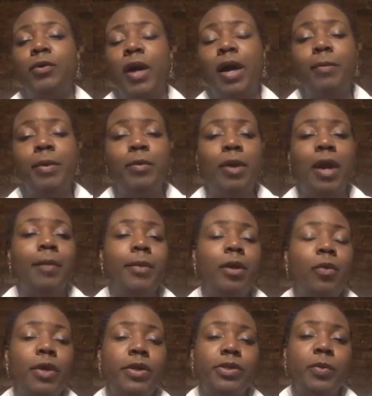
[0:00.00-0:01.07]
How many
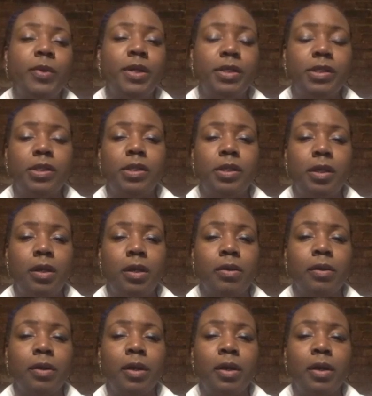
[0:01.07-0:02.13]
weeks are we into the
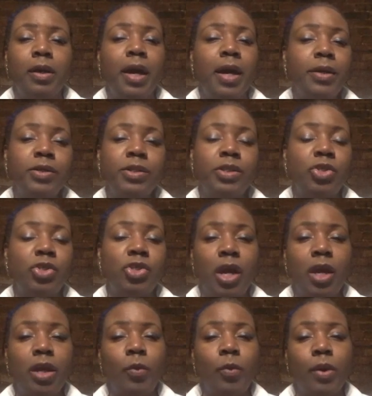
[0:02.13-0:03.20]
year? Kind of since
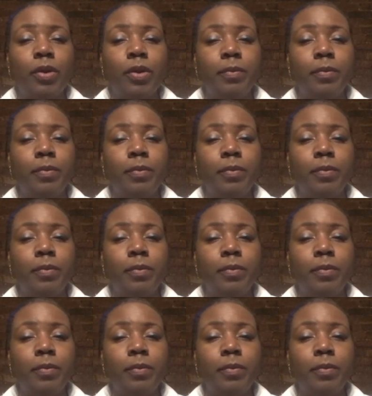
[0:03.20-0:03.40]
January.